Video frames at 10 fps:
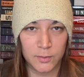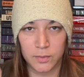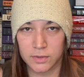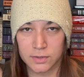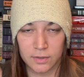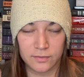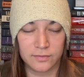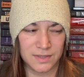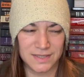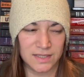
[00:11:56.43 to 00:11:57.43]
bookshelf
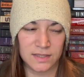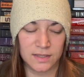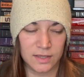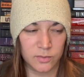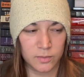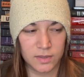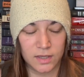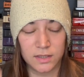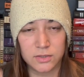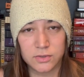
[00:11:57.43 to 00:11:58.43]
because I didn't think it would be
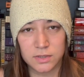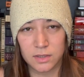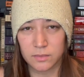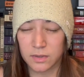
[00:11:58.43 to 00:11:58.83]
that interesting,